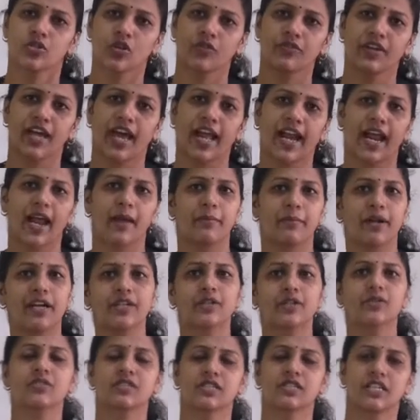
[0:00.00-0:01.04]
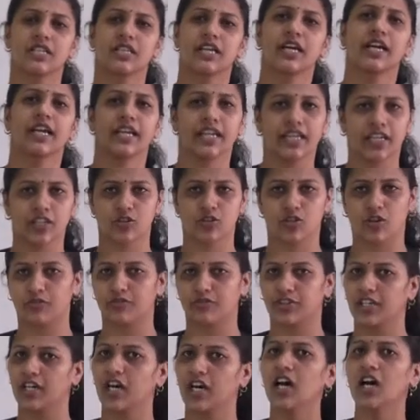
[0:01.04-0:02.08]
we are able to see the age
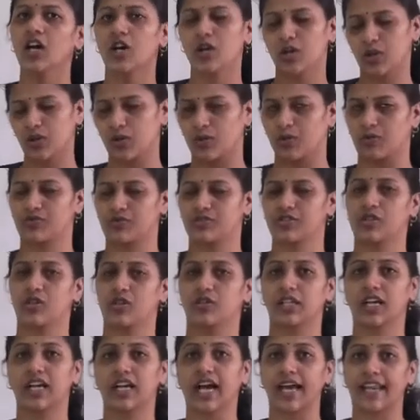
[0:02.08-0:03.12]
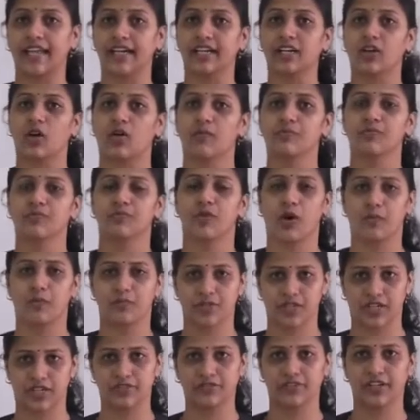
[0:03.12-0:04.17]
of the road. So the correct
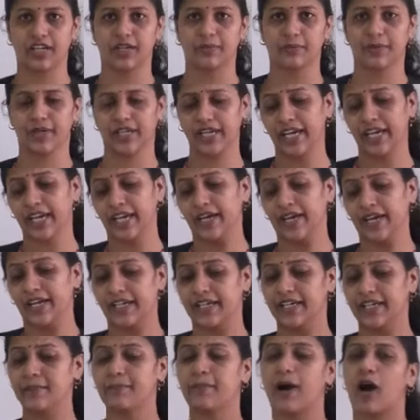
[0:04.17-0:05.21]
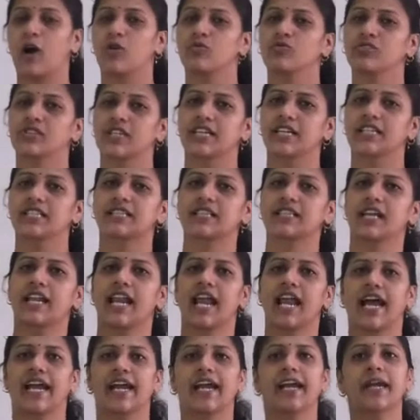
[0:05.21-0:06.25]
option will be it bounces the
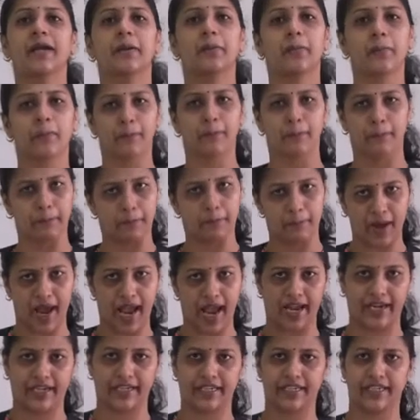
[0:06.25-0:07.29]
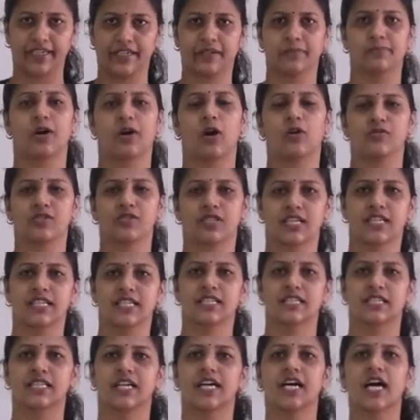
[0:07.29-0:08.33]
light back. It
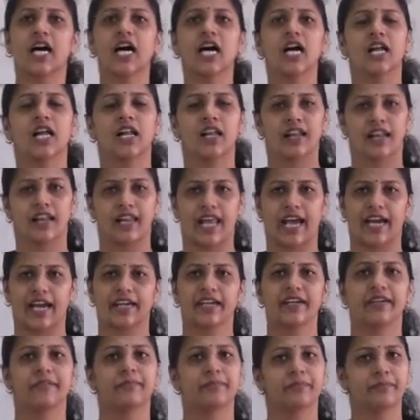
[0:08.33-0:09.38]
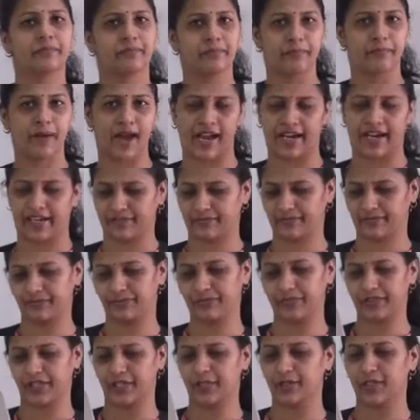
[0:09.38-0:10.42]
bounces the light back.
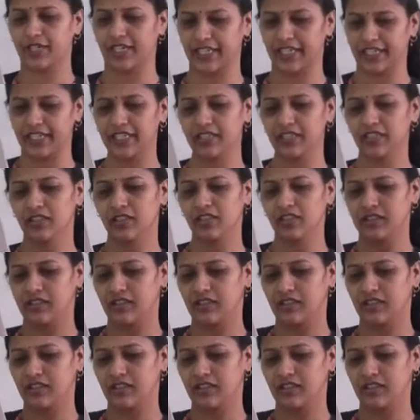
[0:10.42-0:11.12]
Are you getting?